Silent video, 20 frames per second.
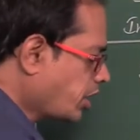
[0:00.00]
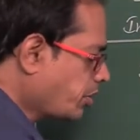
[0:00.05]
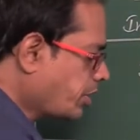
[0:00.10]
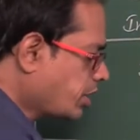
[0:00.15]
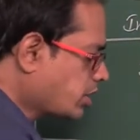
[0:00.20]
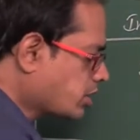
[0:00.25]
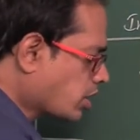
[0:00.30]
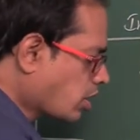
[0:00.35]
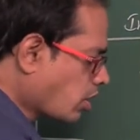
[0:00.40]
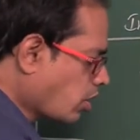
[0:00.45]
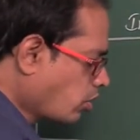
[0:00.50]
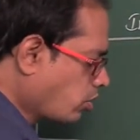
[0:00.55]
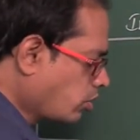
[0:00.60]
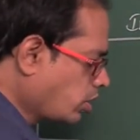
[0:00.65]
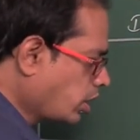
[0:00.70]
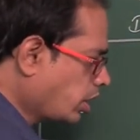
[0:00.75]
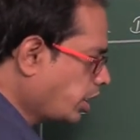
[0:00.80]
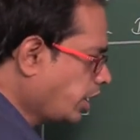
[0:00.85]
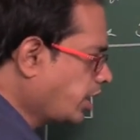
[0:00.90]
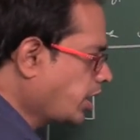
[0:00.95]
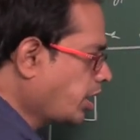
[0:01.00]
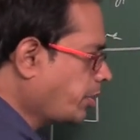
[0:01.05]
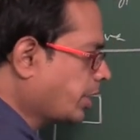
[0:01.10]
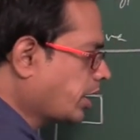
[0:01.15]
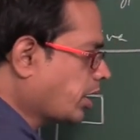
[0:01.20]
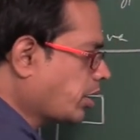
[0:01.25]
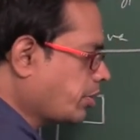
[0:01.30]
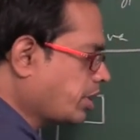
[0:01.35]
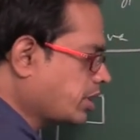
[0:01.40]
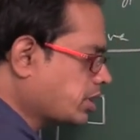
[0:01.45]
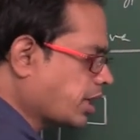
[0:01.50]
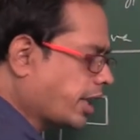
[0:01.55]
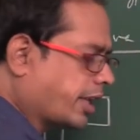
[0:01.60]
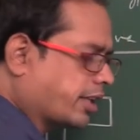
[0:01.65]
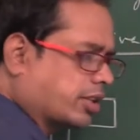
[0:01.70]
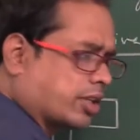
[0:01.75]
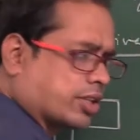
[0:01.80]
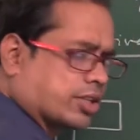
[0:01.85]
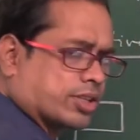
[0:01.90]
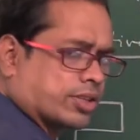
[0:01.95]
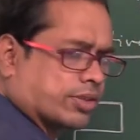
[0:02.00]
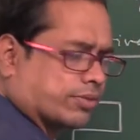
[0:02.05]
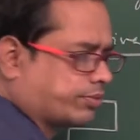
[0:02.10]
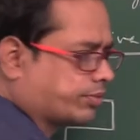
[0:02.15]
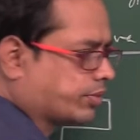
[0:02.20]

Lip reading: means round, inhibitor means like this.